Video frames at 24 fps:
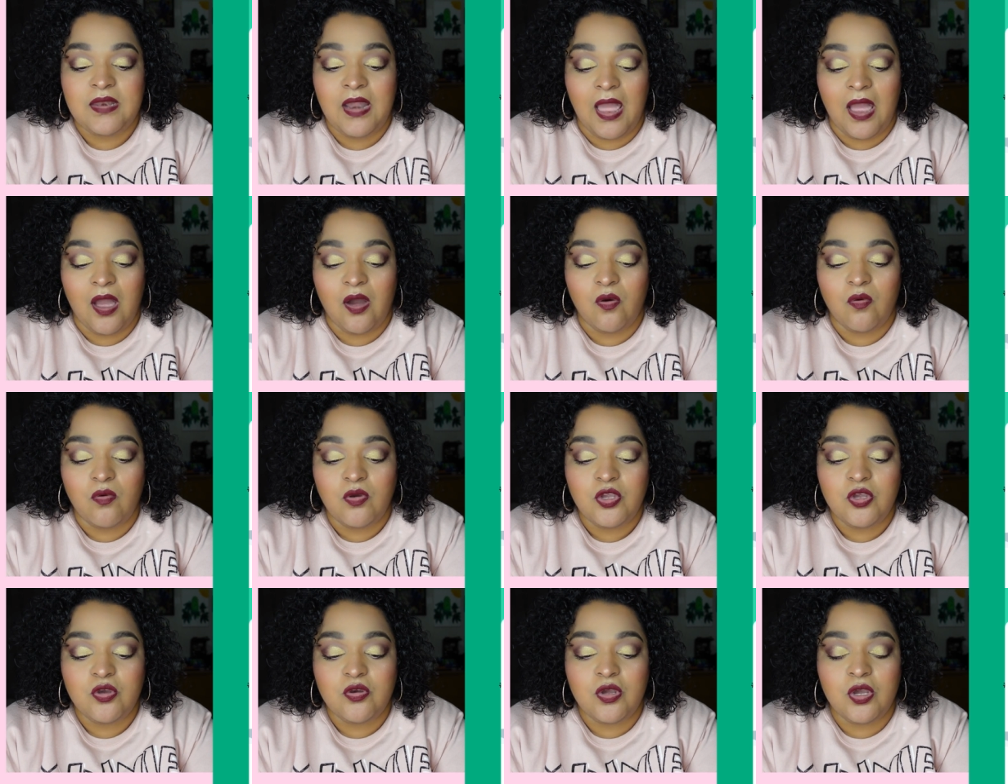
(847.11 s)
Now
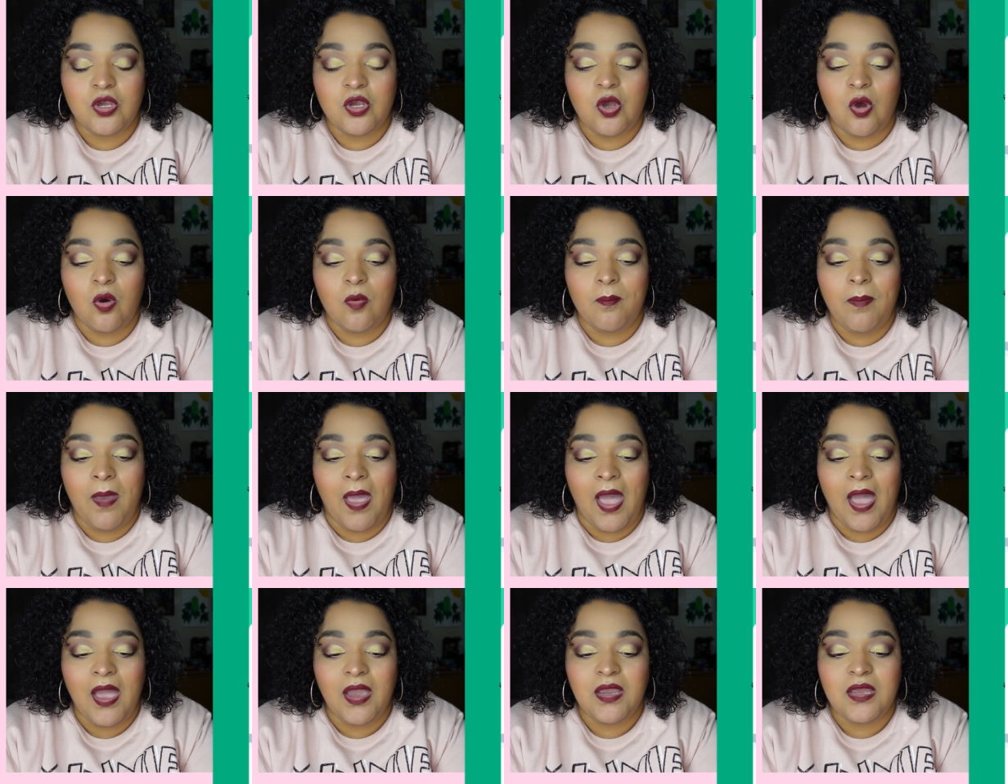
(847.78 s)
you can go
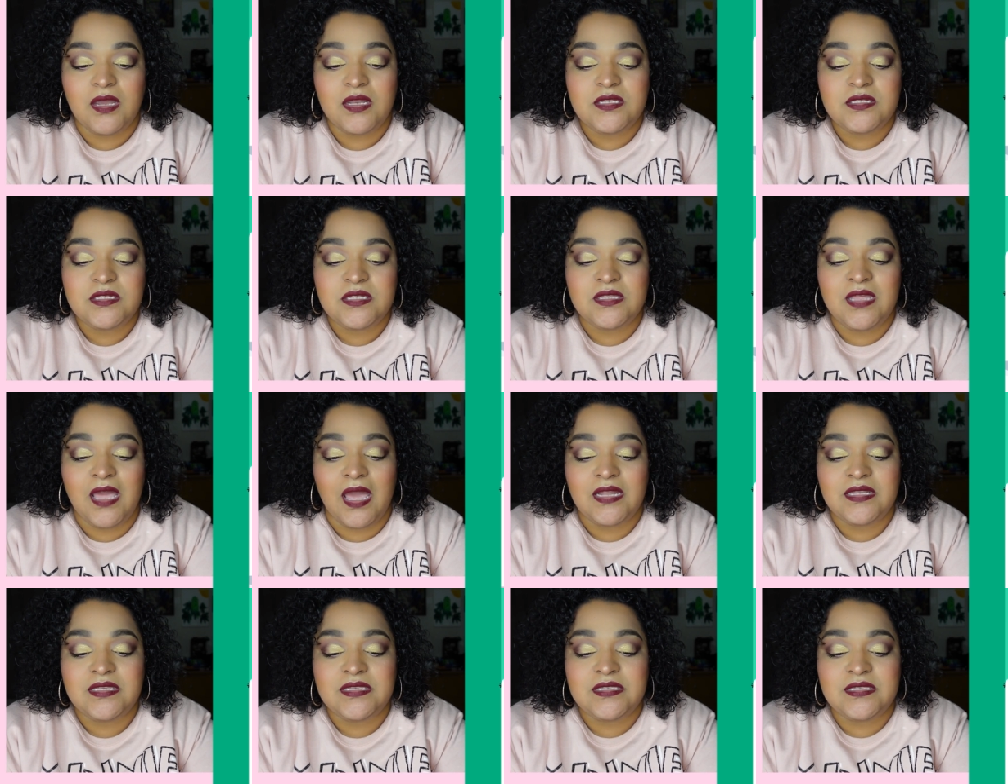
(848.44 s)
back to
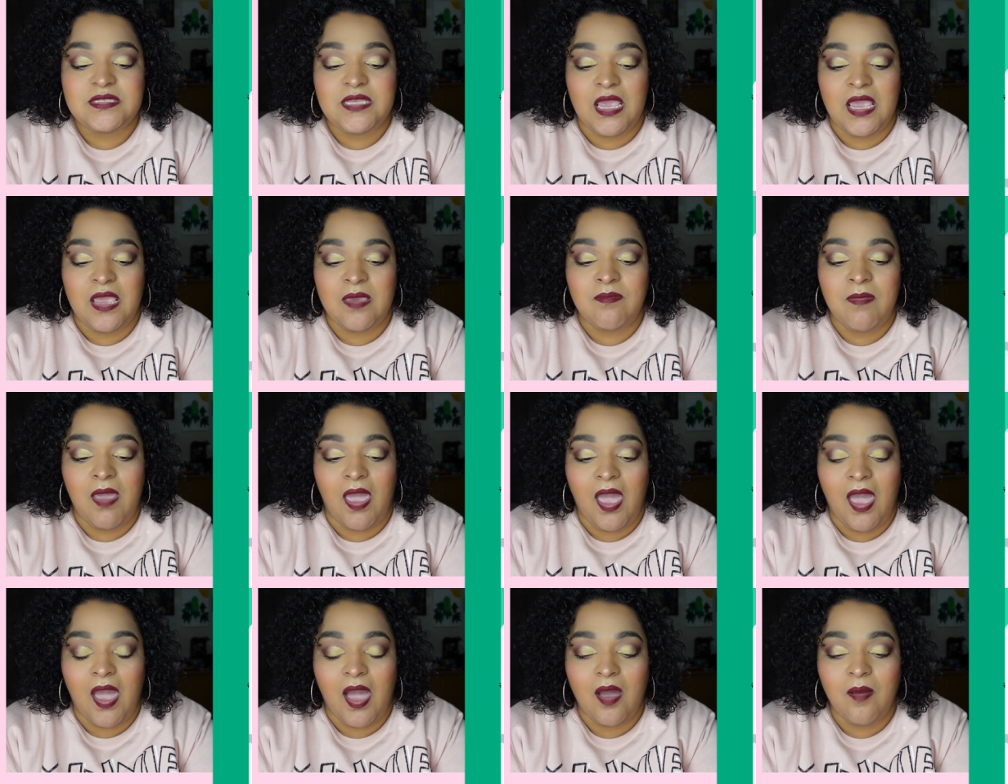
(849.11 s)
that same
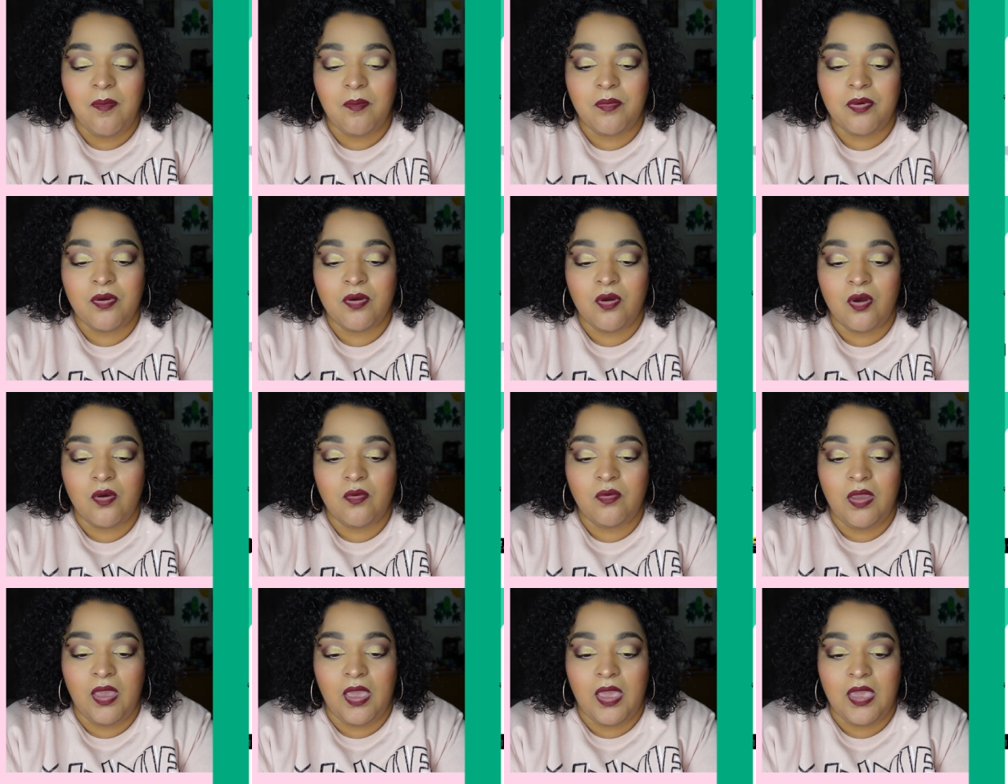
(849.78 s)
app,
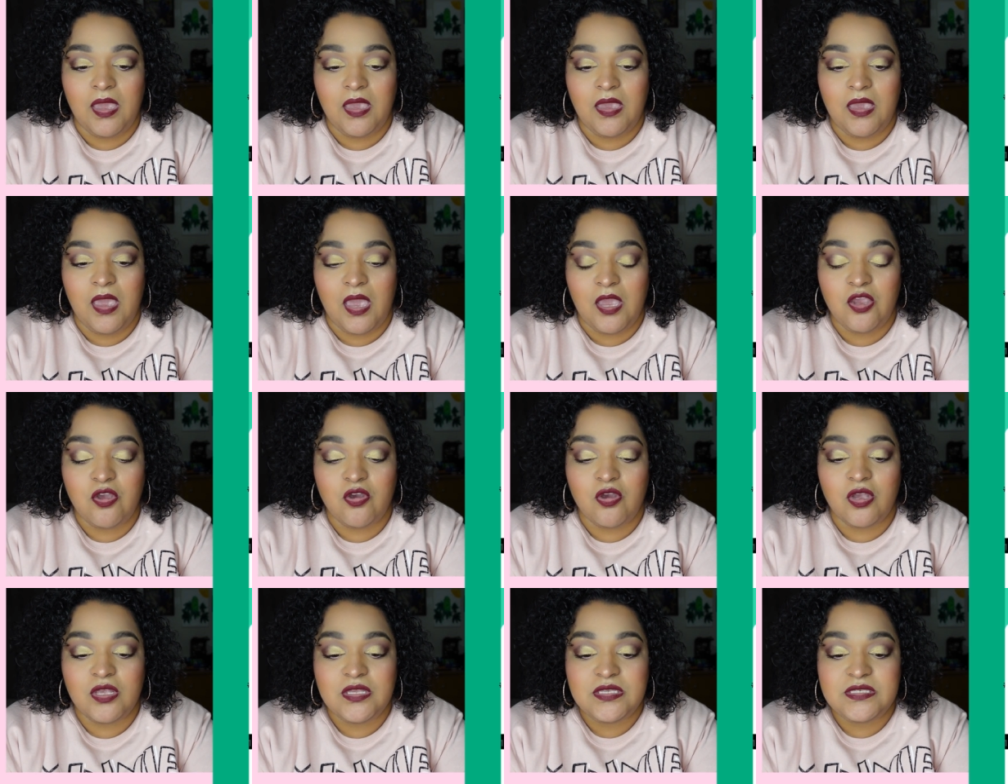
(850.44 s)
okay? And
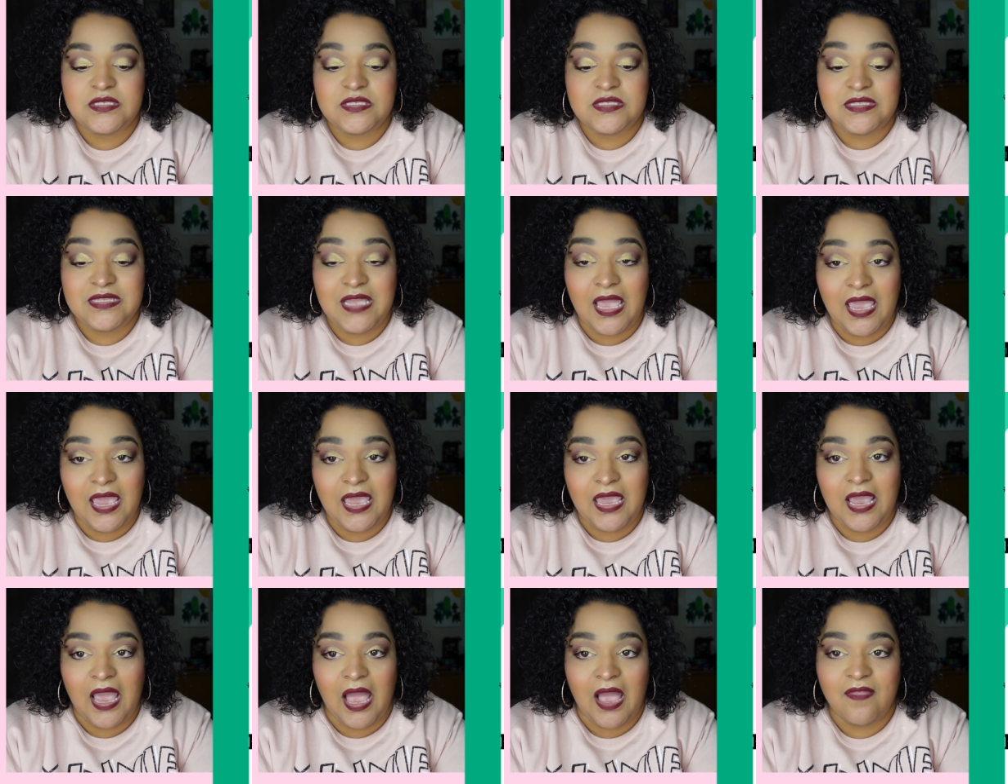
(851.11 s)
you can
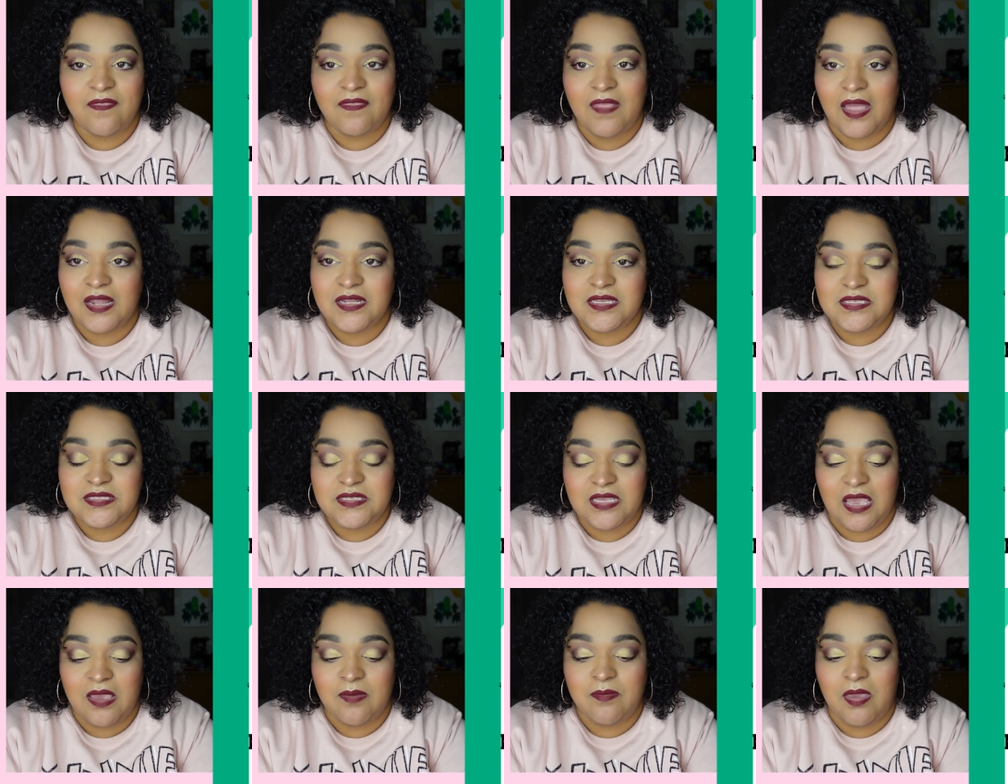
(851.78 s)
stay on that
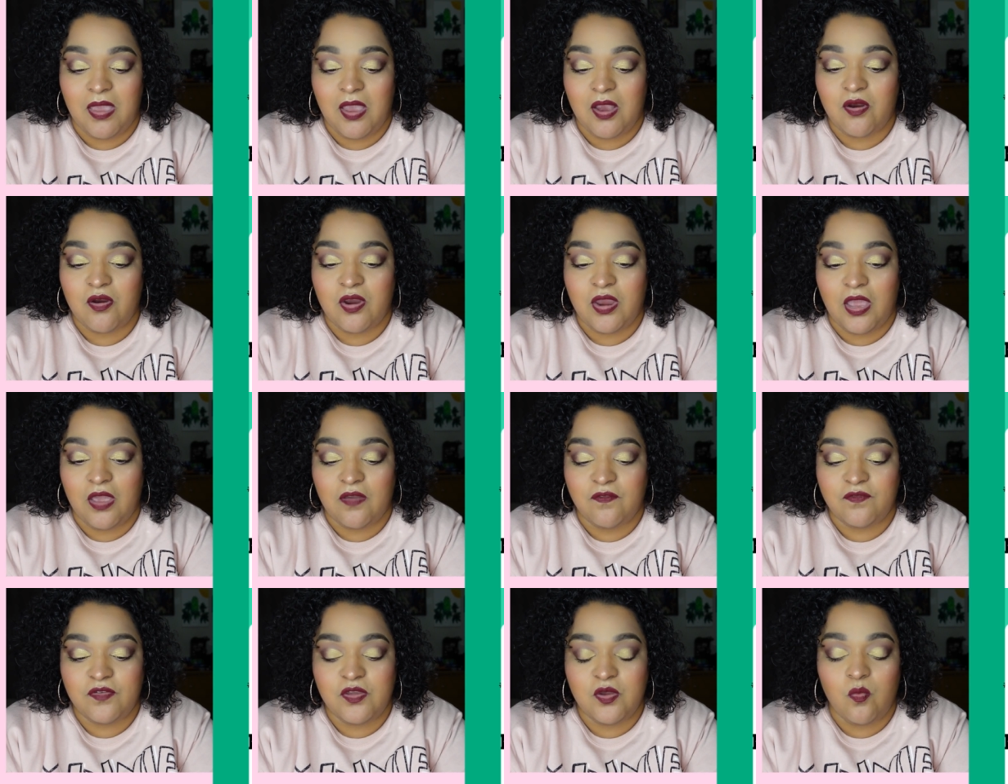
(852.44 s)
same
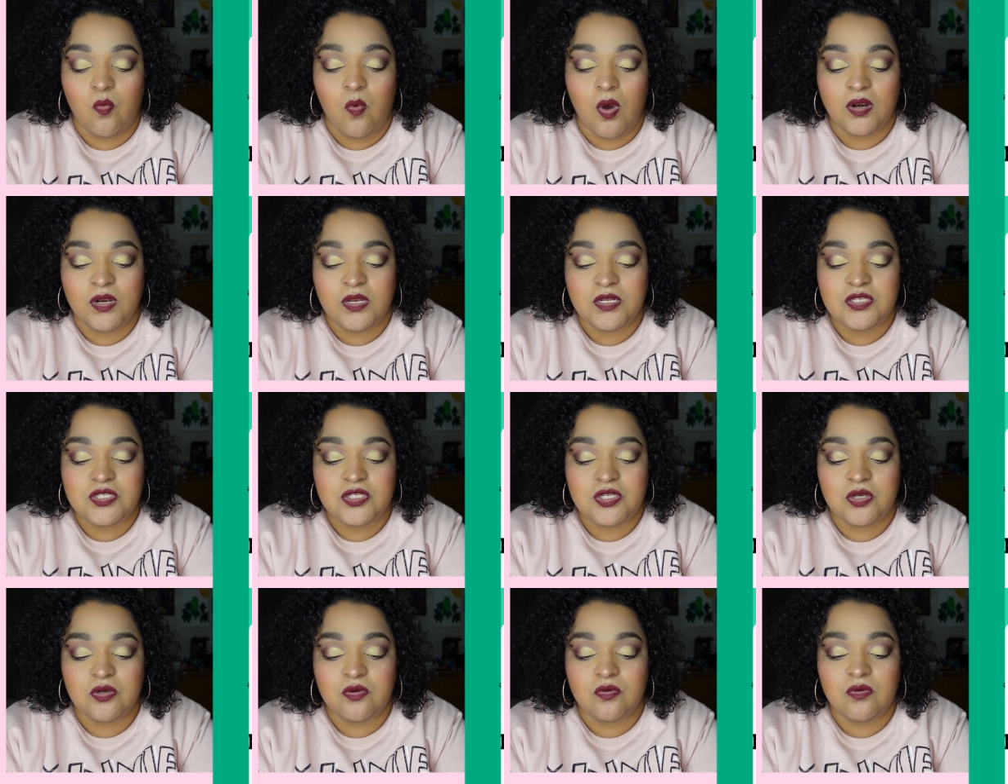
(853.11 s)
area if you wanted
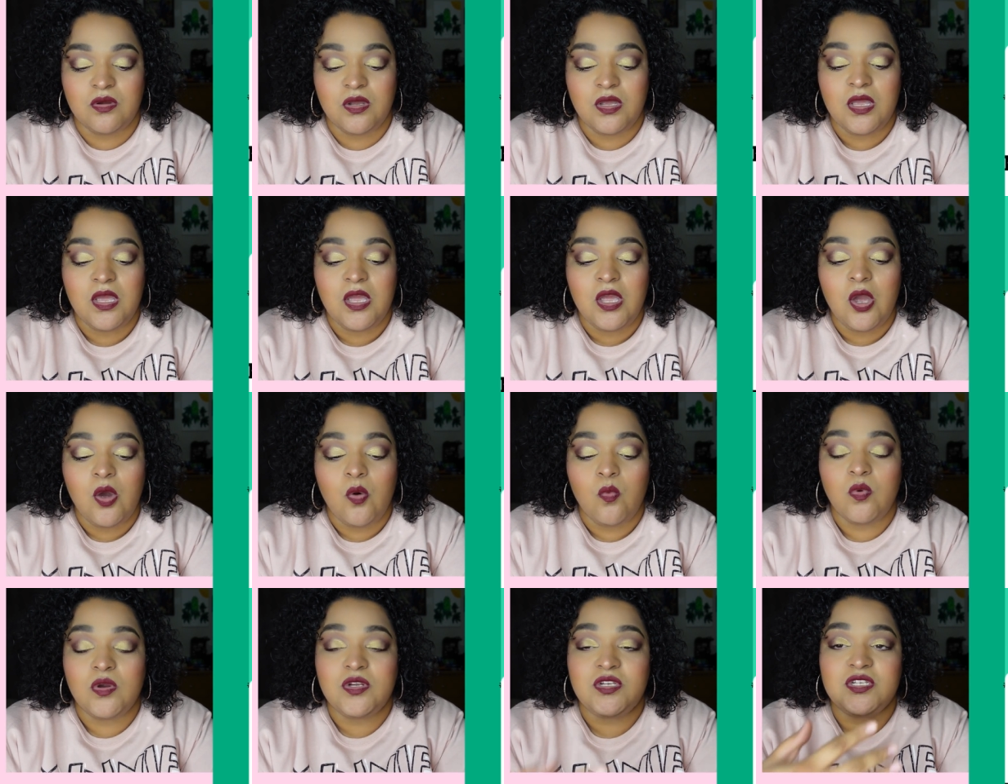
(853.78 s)
to,
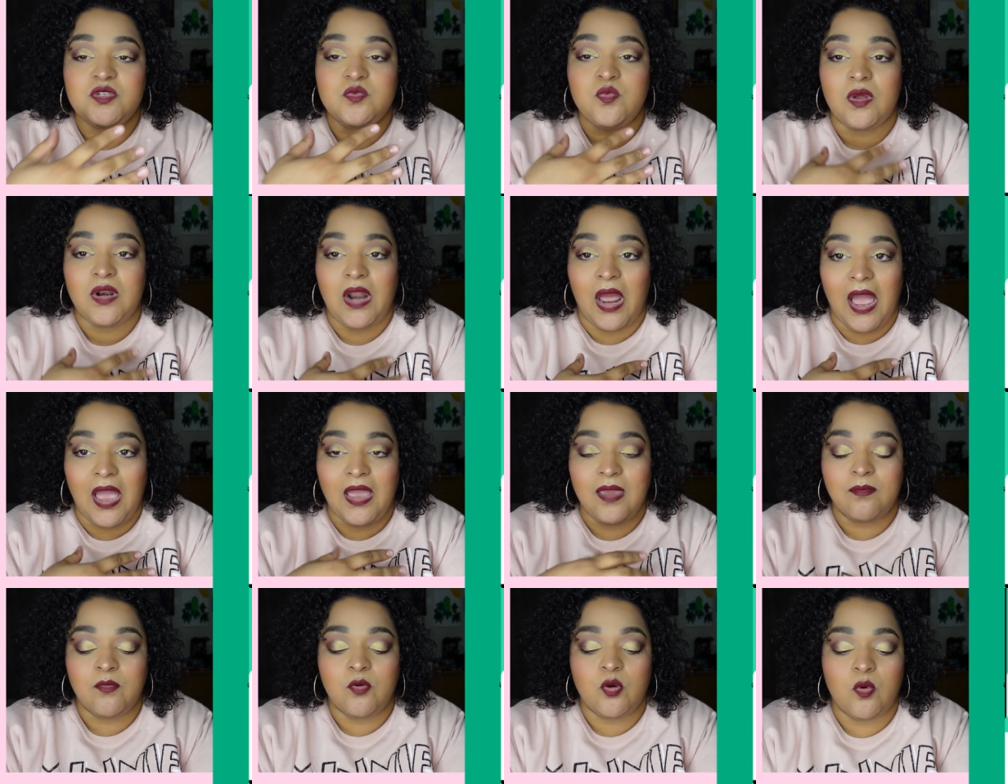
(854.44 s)
which is what
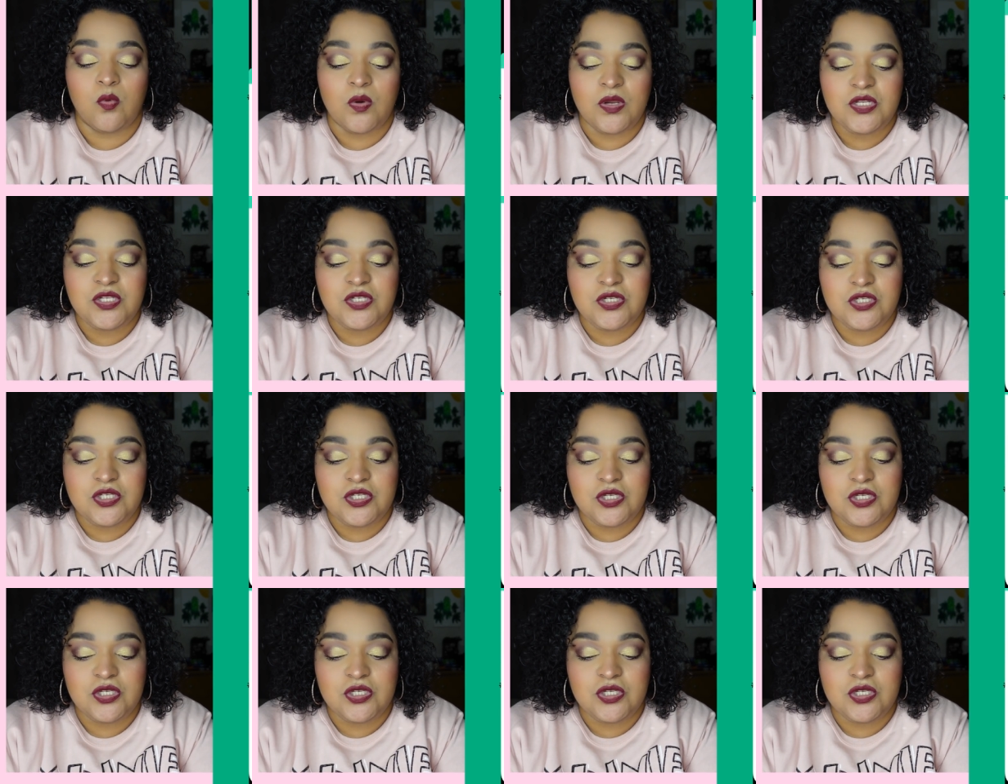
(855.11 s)
I'm going to